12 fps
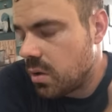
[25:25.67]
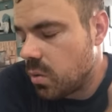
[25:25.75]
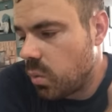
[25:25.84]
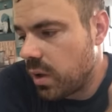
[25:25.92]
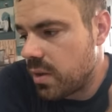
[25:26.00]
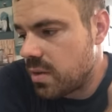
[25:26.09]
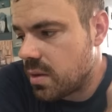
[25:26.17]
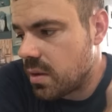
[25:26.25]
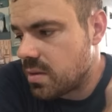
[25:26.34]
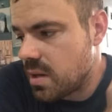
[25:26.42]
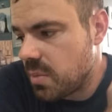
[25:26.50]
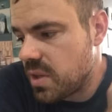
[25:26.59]
with
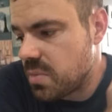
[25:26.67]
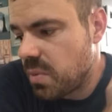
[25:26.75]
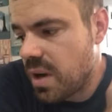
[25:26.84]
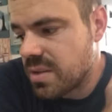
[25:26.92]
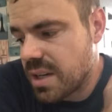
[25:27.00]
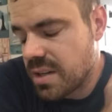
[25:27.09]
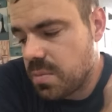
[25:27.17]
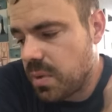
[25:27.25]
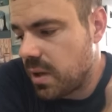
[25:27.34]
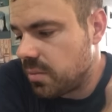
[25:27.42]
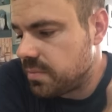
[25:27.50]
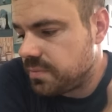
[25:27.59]
some of these projects,
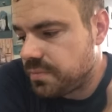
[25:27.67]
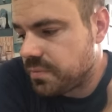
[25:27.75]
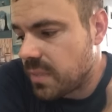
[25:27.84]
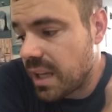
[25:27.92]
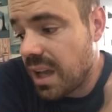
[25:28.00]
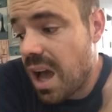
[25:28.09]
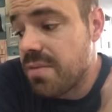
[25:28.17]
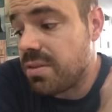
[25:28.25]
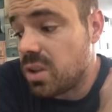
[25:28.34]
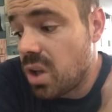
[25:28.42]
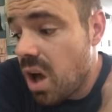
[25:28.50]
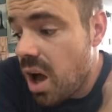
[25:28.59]
but like I've
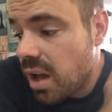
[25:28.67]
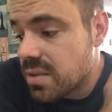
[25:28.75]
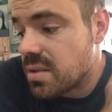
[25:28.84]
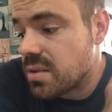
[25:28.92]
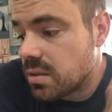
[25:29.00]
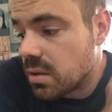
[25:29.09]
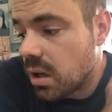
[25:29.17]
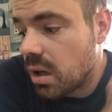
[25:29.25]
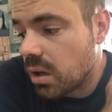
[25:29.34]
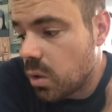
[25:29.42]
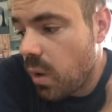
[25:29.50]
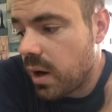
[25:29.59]
lost
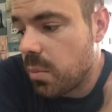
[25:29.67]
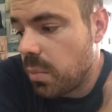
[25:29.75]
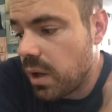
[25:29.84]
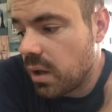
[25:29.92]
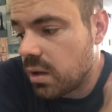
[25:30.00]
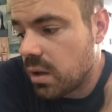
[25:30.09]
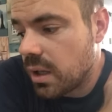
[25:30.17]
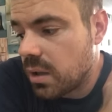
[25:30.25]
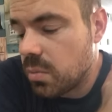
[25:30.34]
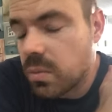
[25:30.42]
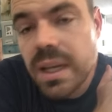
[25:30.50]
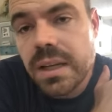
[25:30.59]
quite a bit
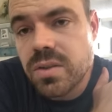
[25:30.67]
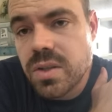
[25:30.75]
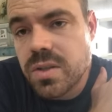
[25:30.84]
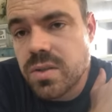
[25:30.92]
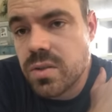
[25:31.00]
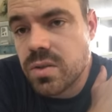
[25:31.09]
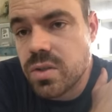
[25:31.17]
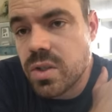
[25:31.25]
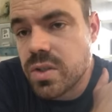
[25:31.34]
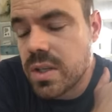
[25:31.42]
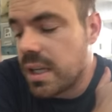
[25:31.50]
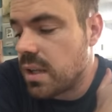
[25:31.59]
in just
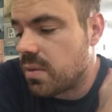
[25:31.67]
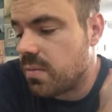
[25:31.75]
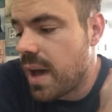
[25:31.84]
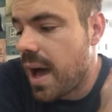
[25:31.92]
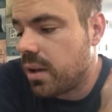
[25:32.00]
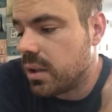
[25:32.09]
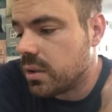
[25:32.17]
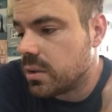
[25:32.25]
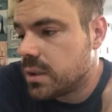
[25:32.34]
ETH value.